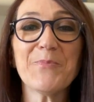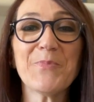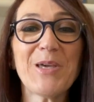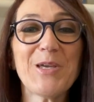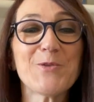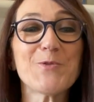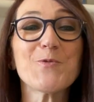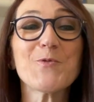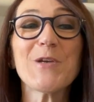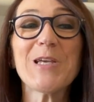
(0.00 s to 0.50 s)

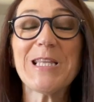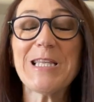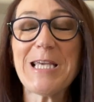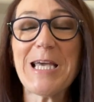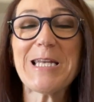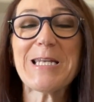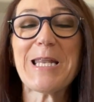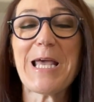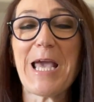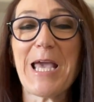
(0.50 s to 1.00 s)
It really
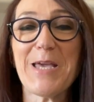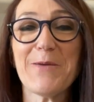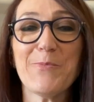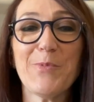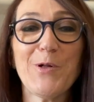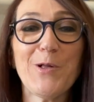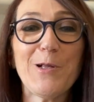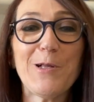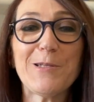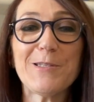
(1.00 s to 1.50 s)

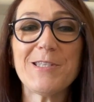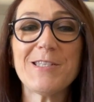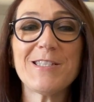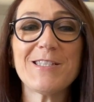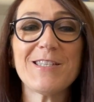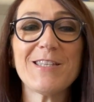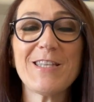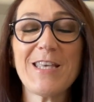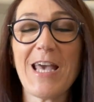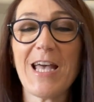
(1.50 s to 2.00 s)

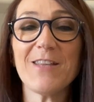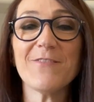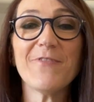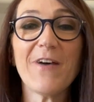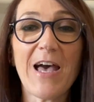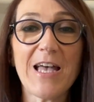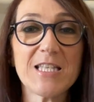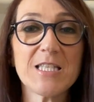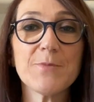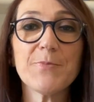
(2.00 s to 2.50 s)
enables the
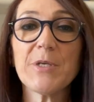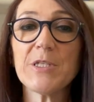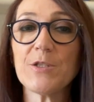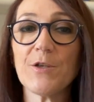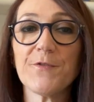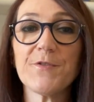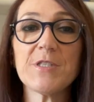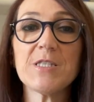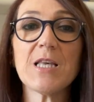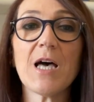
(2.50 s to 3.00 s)
advancement
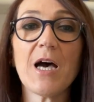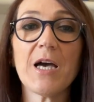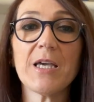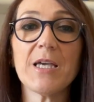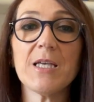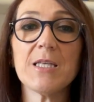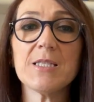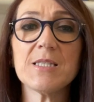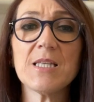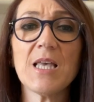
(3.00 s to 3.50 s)
of
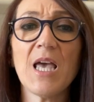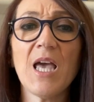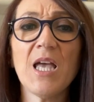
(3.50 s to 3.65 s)
science,